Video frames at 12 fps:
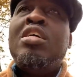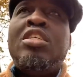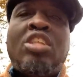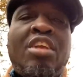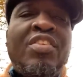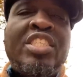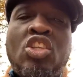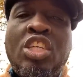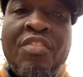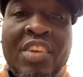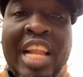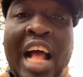
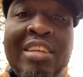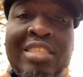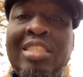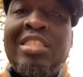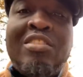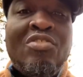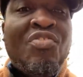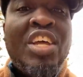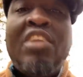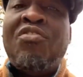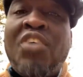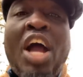Certificate analysis is
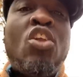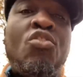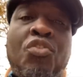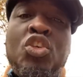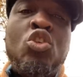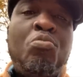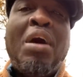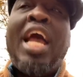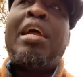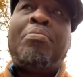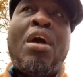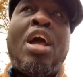vital for you
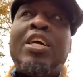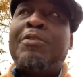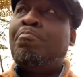buying a product.